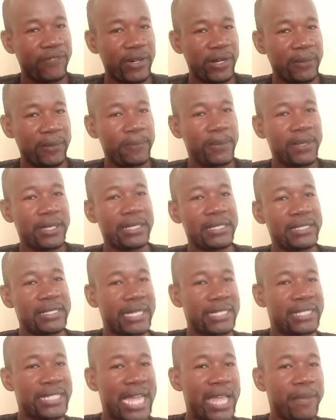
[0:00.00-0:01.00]
verb is
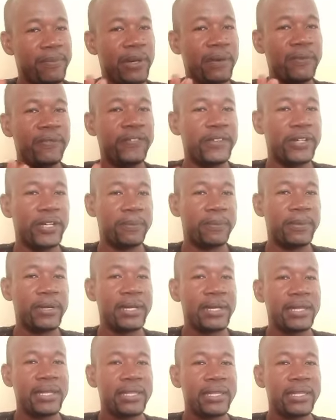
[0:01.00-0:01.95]
the type of verb